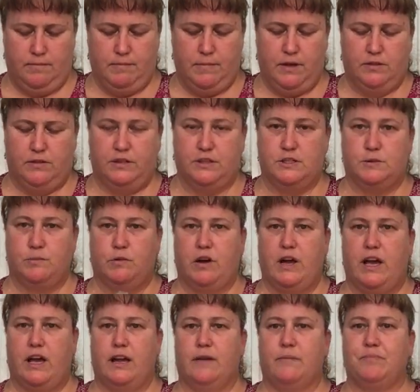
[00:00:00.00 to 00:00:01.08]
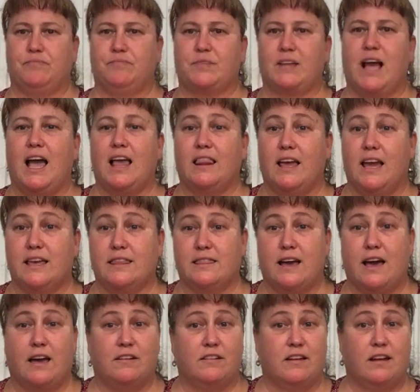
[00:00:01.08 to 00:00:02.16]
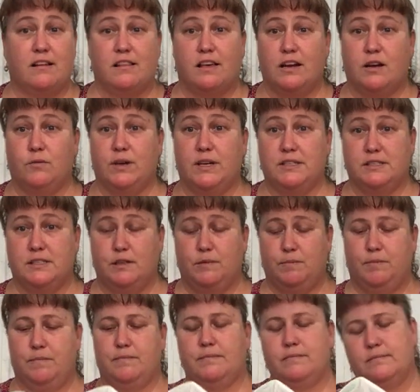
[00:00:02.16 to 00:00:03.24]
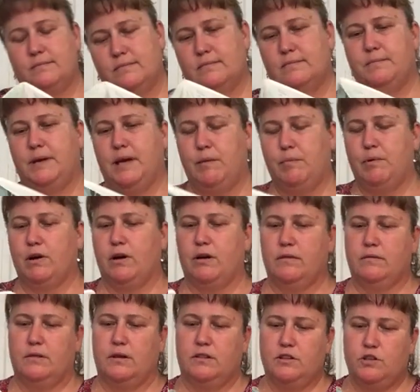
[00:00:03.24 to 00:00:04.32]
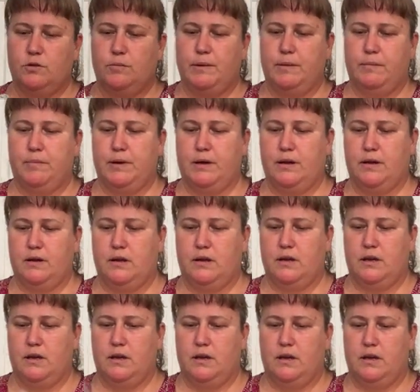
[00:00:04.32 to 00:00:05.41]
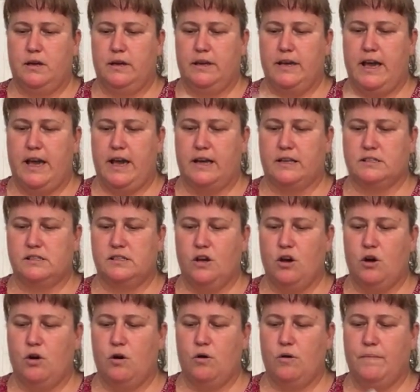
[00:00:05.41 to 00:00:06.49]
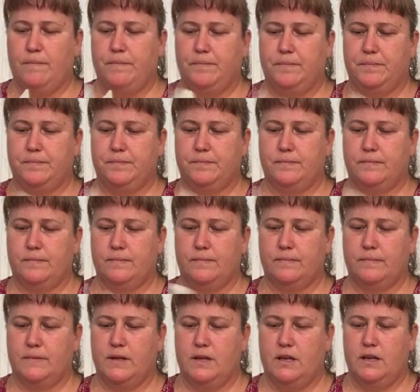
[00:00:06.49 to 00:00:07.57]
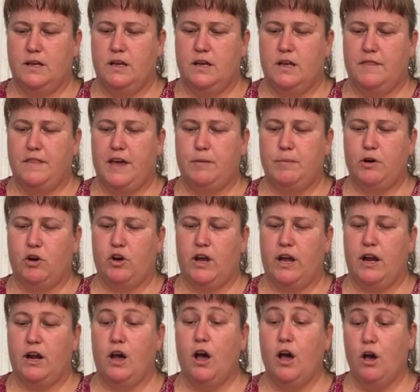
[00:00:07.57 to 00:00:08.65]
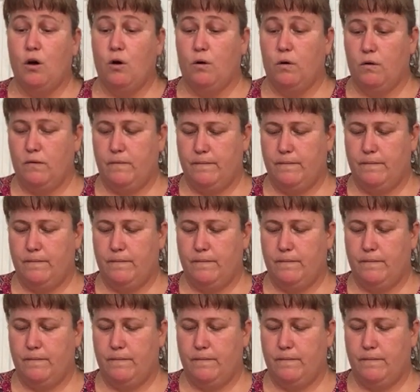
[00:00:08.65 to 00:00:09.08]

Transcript: monthly spread. I like that. Not a lot of wasted paper, a little bit, but yeah, so that'll be great. Oh,